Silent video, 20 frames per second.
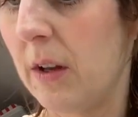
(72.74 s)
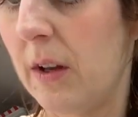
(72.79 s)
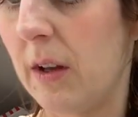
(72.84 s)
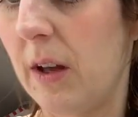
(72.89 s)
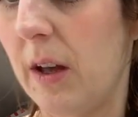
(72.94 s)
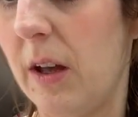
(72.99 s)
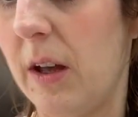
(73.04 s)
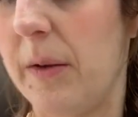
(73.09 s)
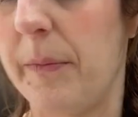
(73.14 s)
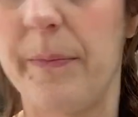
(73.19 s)

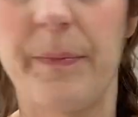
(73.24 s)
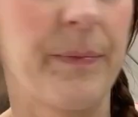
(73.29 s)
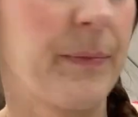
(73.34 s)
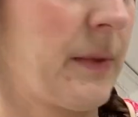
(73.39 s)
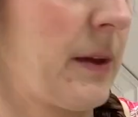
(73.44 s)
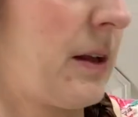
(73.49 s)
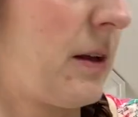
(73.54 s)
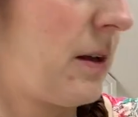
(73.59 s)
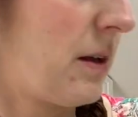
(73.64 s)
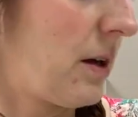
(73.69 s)

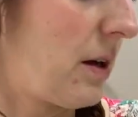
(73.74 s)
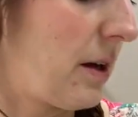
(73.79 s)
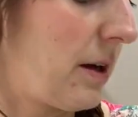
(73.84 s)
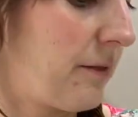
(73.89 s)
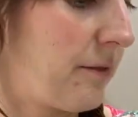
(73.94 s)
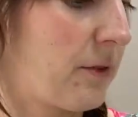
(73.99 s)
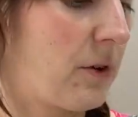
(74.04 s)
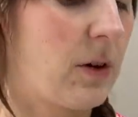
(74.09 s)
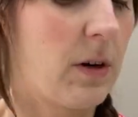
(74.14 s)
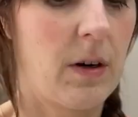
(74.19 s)

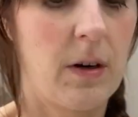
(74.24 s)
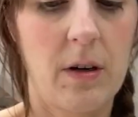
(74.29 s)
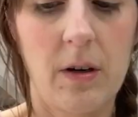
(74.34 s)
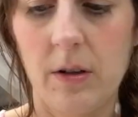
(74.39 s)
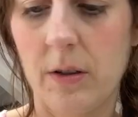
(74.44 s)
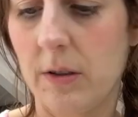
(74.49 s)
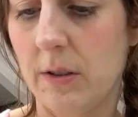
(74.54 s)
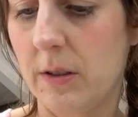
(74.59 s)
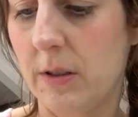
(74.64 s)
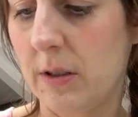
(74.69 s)
I've
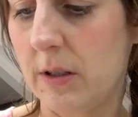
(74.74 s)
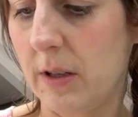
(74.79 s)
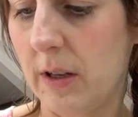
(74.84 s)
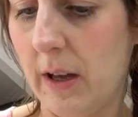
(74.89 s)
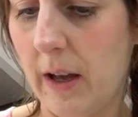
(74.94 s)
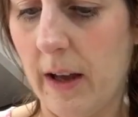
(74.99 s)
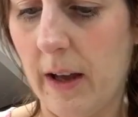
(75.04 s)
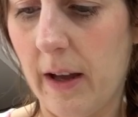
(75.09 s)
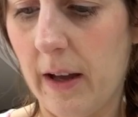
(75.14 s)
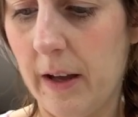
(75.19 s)
got
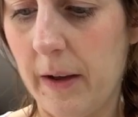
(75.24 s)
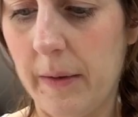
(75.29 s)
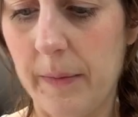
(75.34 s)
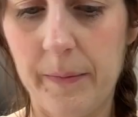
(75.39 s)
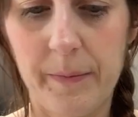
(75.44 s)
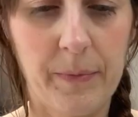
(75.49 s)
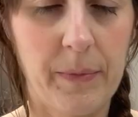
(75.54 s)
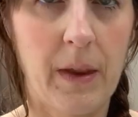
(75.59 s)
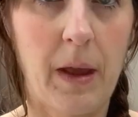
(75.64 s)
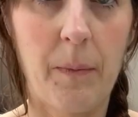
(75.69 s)

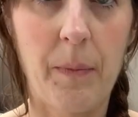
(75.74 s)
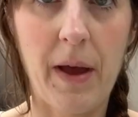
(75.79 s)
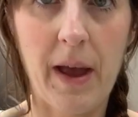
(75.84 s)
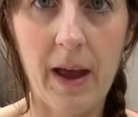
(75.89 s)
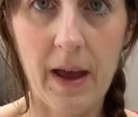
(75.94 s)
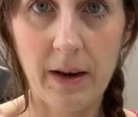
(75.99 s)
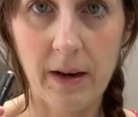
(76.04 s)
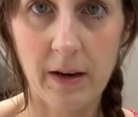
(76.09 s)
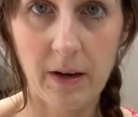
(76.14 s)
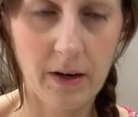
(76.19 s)
a
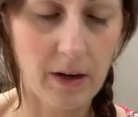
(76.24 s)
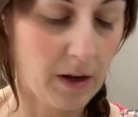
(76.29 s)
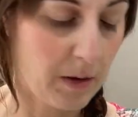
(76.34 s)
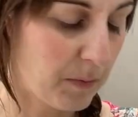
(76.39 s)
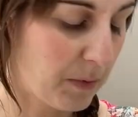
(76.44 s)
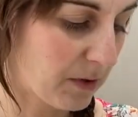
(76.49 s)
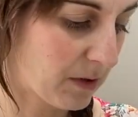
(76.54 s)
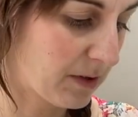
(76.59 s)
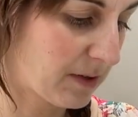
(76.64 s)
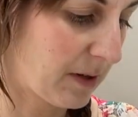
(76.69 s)
pen and a
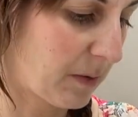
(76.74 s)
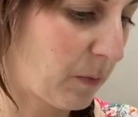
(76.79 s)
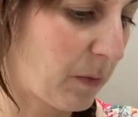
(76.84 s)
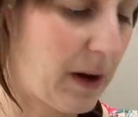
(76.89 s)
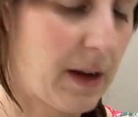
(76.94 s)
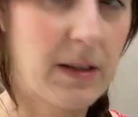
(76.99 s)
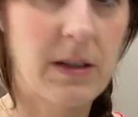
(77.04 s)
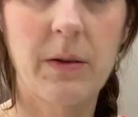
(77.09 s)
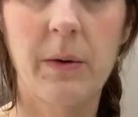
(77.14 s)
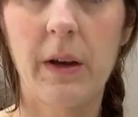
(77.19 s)
notebook
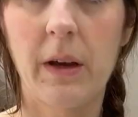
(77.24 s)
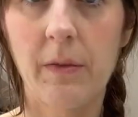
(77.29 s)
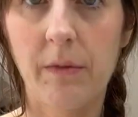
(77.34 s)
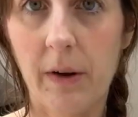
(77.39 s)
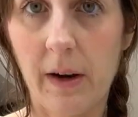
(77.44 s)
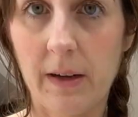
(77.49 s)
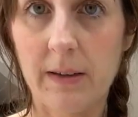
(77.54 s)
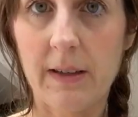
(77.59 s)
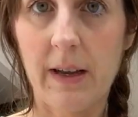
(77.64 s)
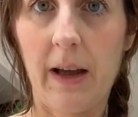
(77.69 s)
somewhere so I can
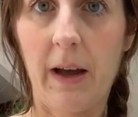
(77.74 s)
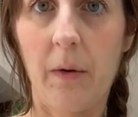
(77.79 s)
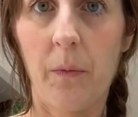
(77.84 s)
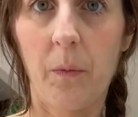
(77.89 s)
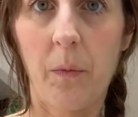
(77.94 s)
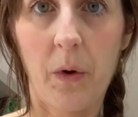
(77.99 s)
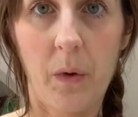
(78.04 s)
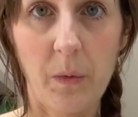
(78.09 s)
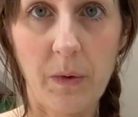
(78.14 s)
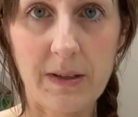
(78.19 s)
write down
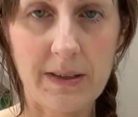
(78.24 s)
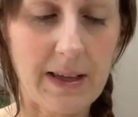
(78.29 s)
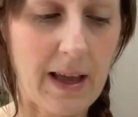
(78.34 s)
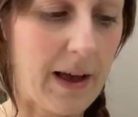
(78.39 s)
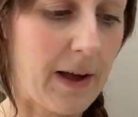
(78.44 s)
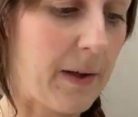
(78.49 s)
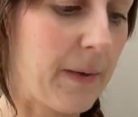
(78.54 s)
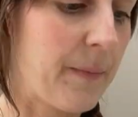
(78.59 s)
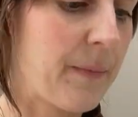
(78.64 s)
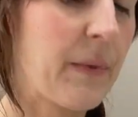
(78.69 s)
what we
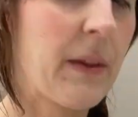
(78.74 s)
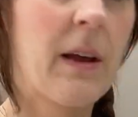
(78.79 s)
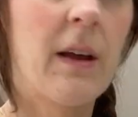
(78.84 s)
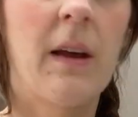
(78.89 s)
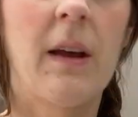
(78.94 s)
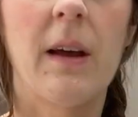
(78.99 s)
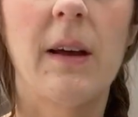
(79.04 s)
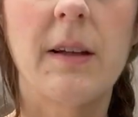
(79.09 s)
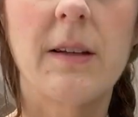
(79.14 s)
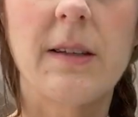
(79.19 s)
sell.
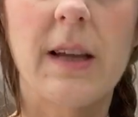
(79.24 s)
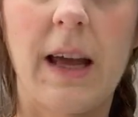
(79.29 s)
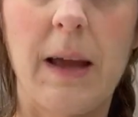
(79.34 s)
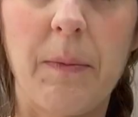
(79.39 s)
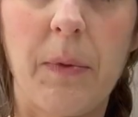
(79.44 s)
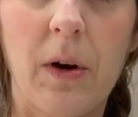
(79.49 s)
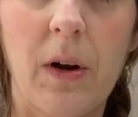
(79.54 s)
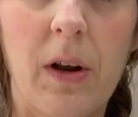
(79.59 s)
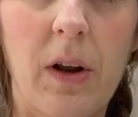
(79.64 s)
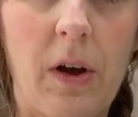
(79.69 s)

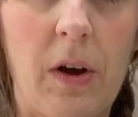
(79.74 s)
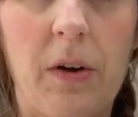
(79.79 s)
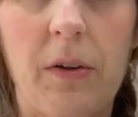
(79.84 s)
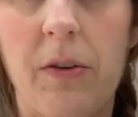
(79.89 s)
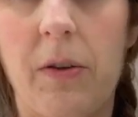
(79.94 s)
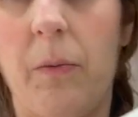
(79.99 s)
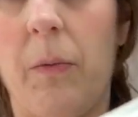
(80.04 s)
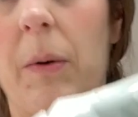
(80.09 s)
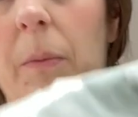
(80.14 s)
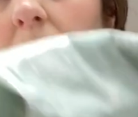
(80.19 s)

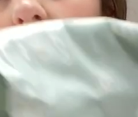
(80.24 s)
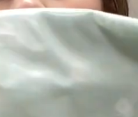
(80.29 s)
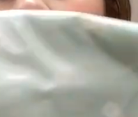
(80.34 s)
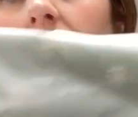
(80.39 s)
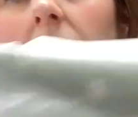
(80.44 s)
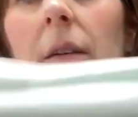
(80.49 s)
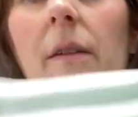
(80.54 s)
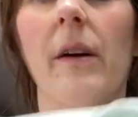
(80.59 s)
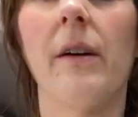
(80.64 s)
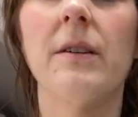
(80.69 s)
Tablecloth, and we're
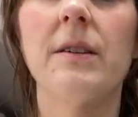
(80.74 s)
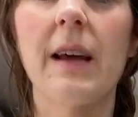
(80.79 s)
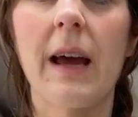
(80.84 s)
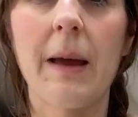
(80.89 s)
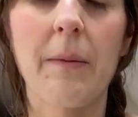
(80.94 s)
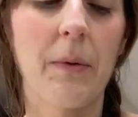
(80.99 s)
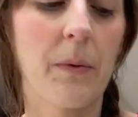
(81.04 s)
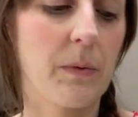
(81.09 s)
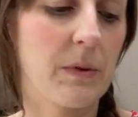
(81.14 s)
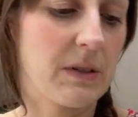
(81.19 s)
bringing our own
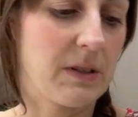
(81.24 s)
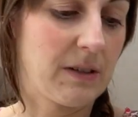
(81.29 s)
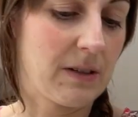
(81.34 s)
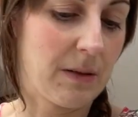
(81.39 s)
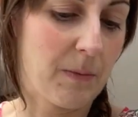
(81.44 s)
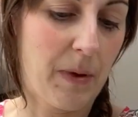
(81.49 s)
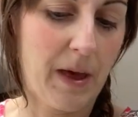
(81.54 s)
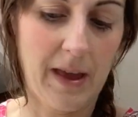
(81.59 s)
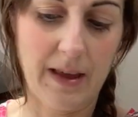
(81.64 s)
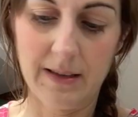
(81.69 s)
table, which is
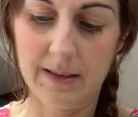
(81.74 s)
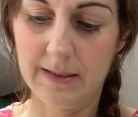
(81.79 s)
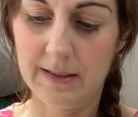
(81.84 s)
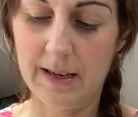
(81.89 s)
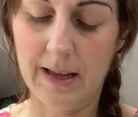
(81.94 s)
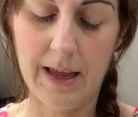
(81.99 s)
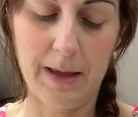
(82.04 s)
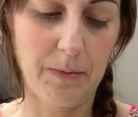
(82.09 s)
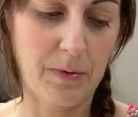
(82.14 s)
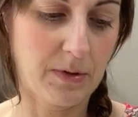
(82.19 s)
the paste
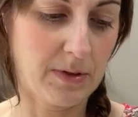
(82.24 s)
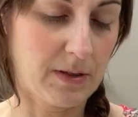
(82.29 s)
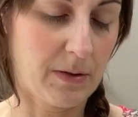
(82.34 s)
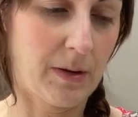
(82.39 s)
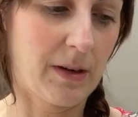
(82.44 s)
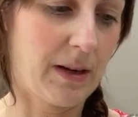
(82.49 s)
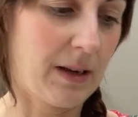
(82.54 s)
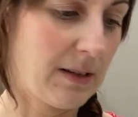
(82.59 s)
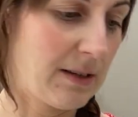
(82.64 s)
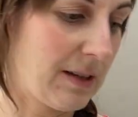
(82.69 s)
table, so
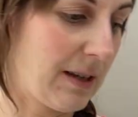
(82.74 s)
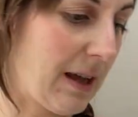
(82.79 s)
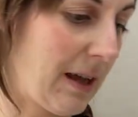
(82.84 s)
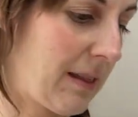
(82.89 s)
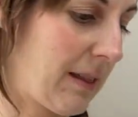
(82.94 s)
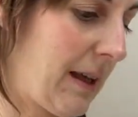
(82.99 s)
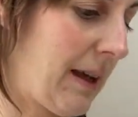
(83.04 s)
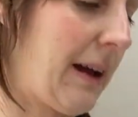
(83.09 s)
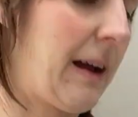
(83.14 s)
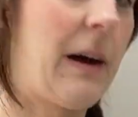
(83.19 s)
I need to
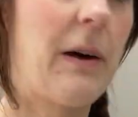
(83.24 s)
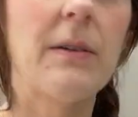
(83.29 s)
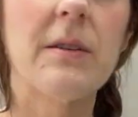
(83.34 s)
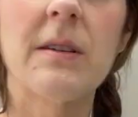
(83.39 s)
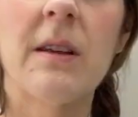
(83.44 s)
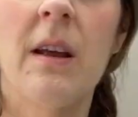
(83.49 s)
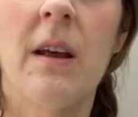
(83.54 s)
get that out.